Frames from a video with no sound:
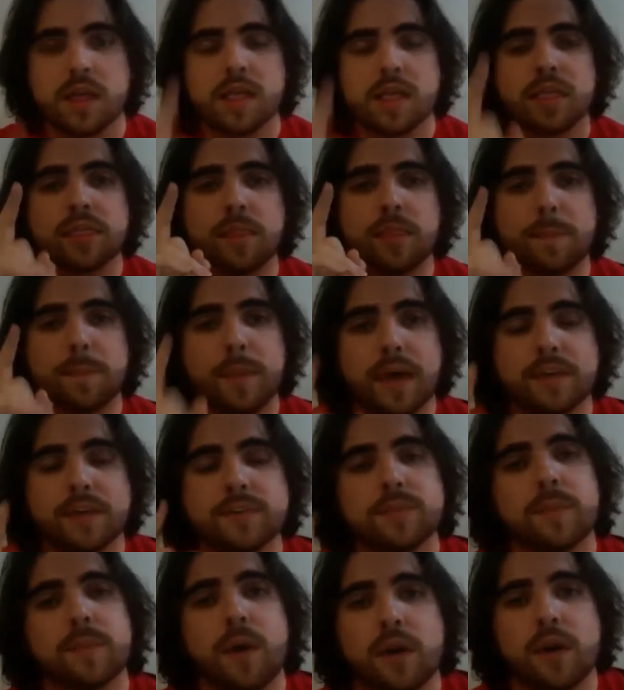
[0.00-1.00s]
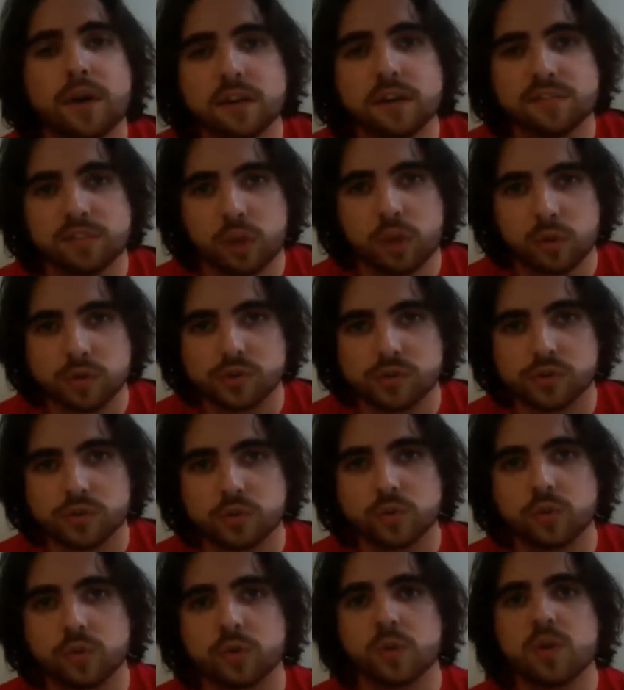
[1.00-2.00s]
The best part of lower
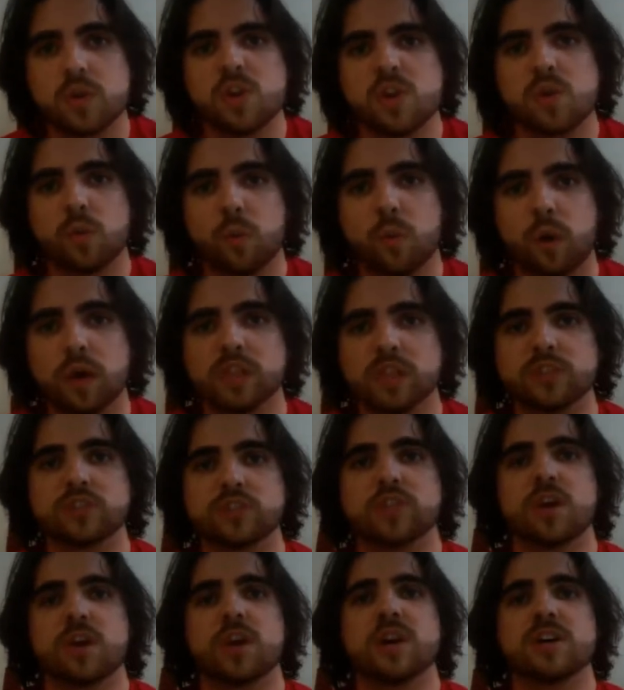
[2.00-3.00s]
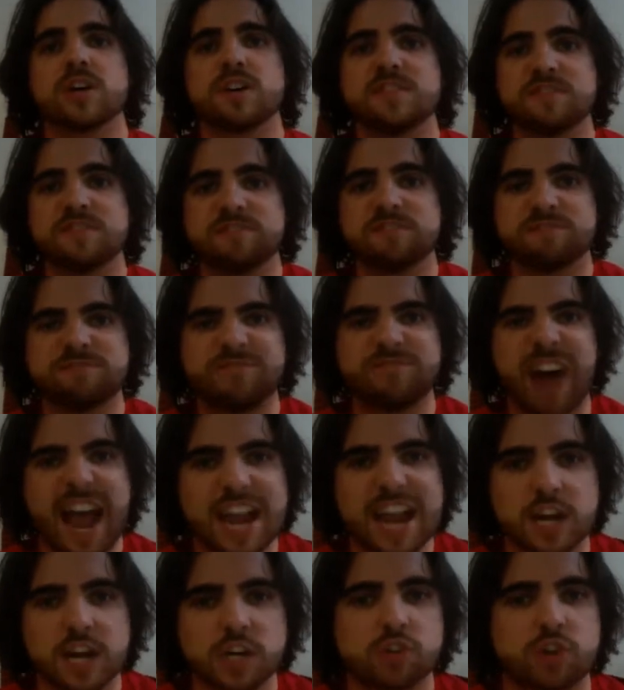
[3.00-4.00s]
school was
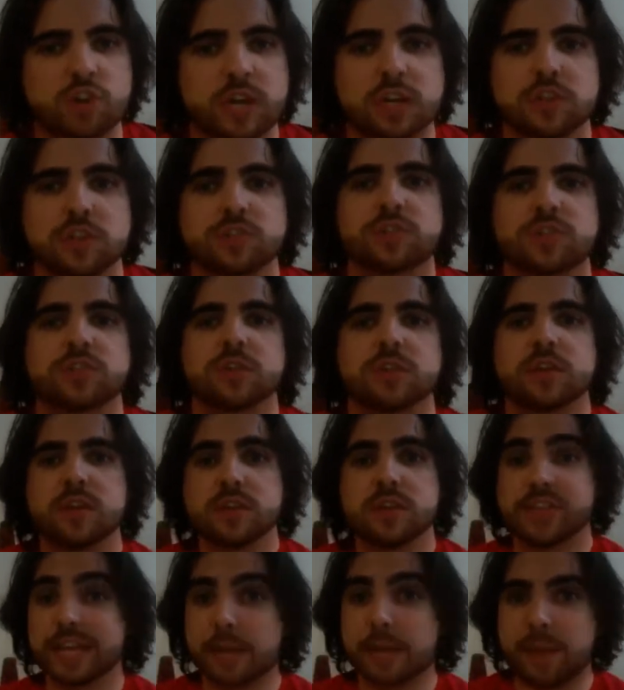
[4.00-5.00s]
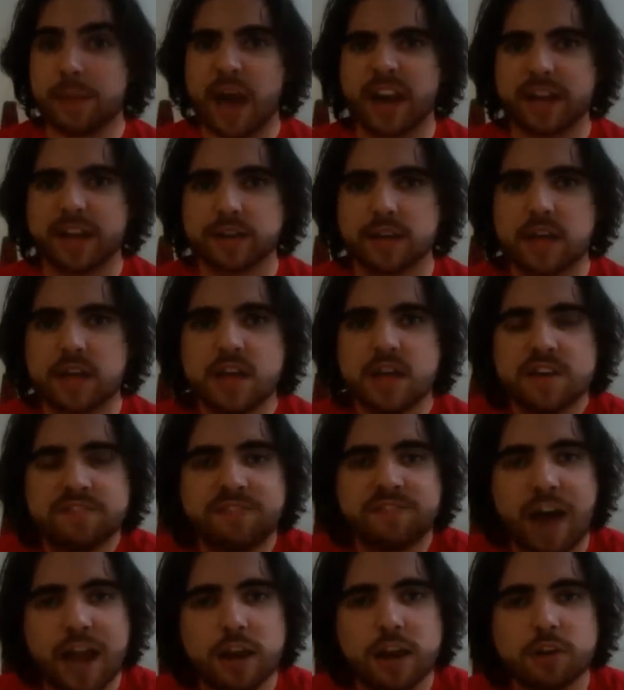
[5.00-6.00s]
fire drills. Think about it.
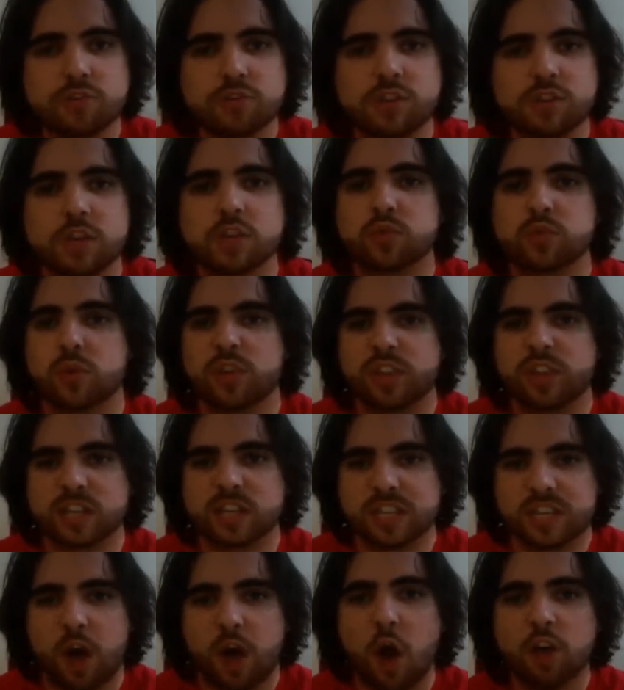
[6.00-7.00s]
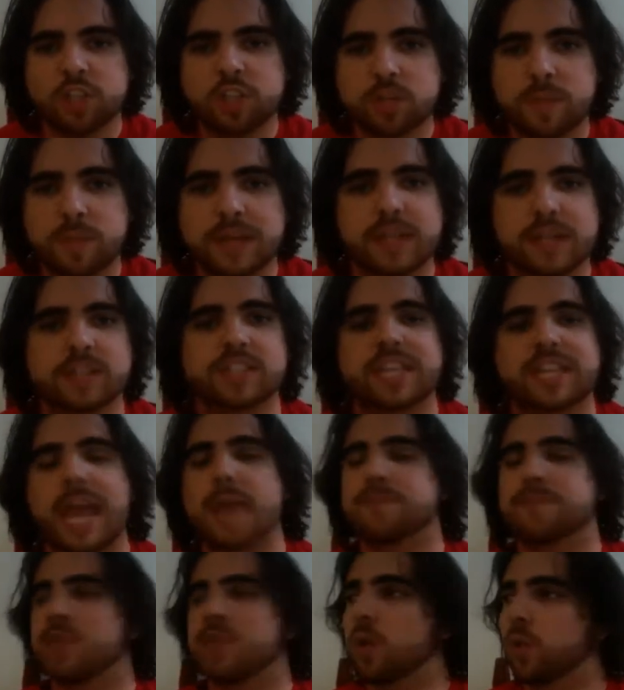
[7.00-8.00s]
Fire drills were the ultimate
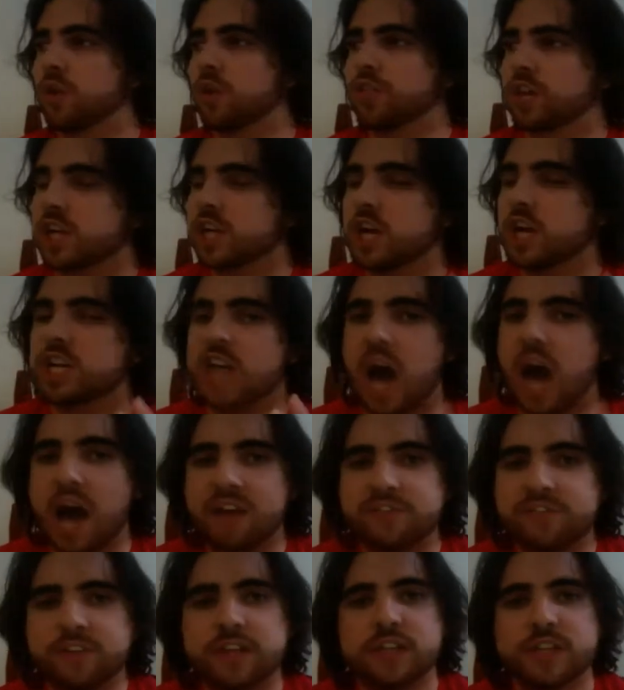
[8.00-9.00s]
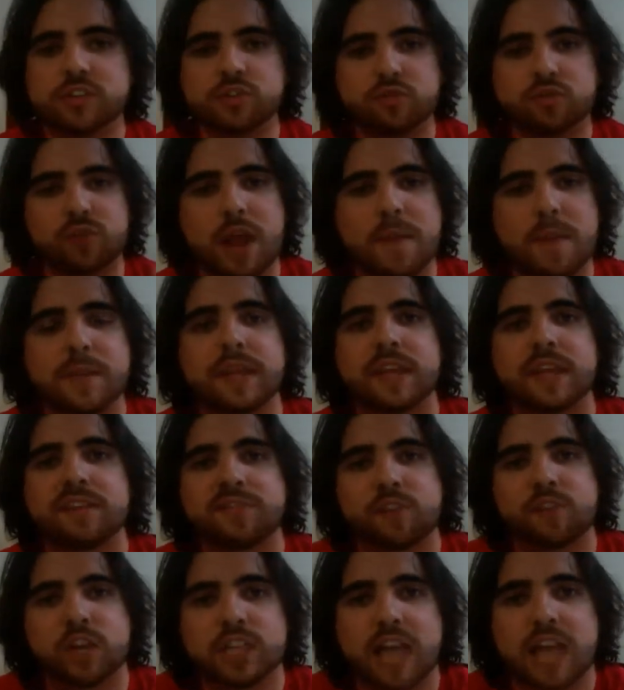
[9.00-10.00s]
escape. They were the cacophonous remedy
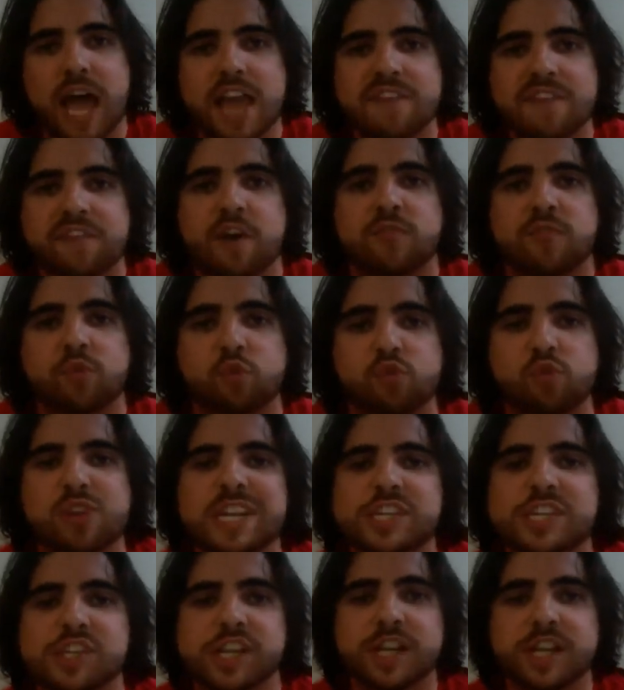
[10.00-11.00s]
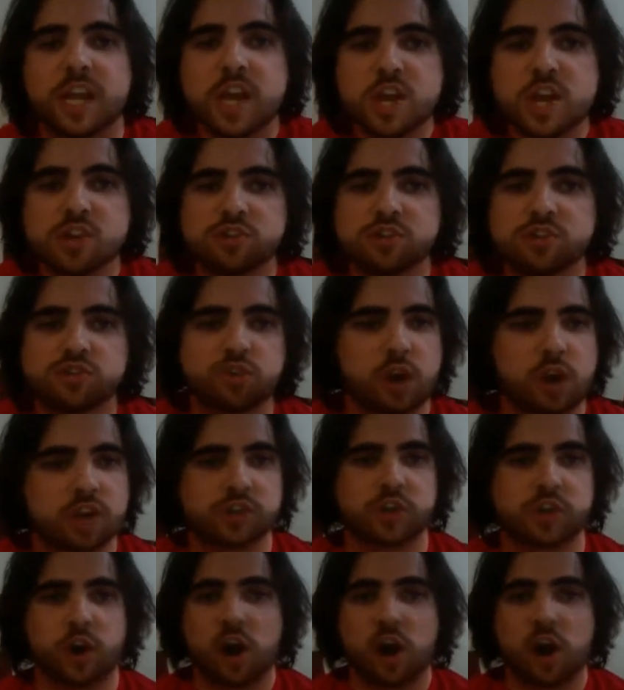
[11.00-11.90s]
for a life of rigid structure.